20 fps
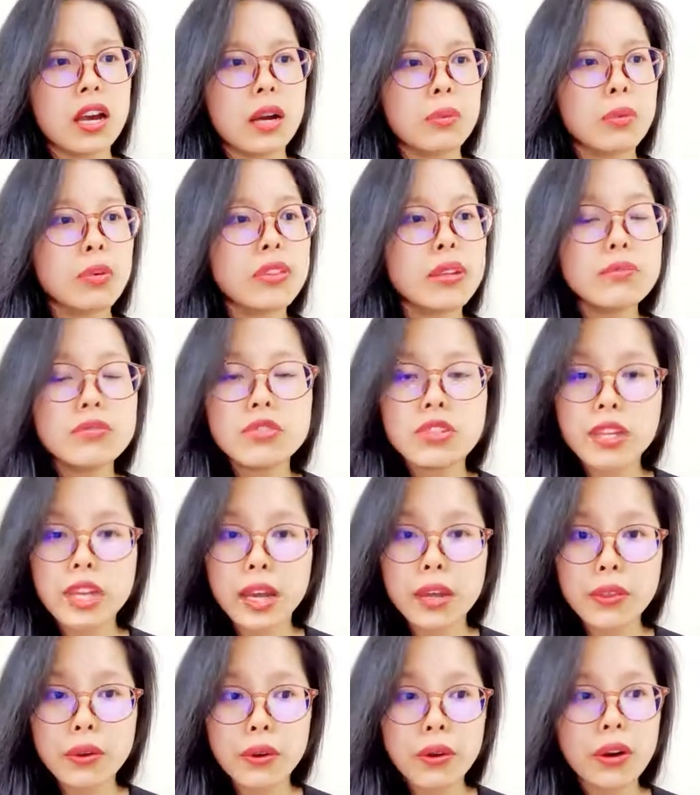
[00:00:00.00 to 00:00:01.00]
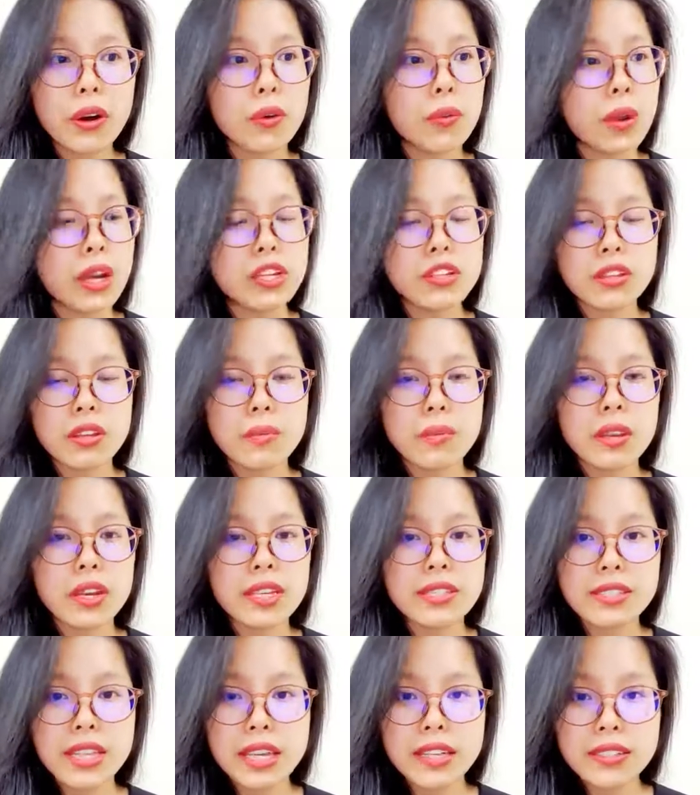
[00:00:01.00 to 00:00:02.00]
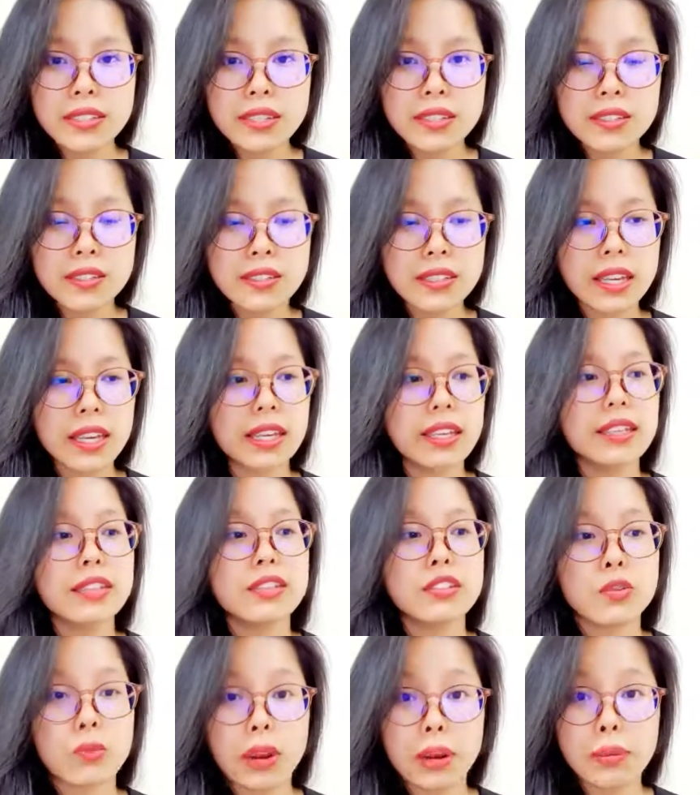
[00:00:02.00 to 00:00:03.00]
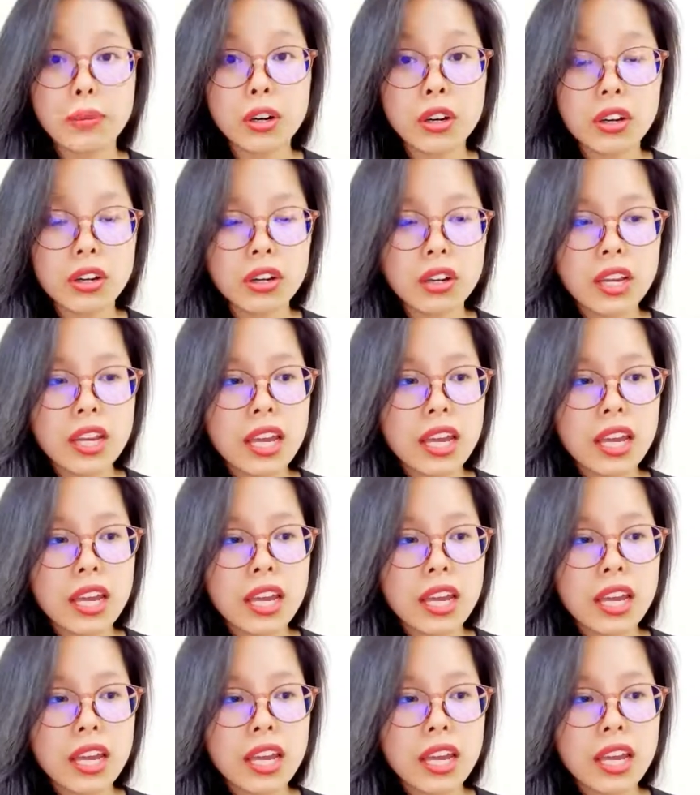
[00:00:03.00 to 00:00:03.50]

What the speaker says: Put them together, arrange them in a sentence, it is grammar,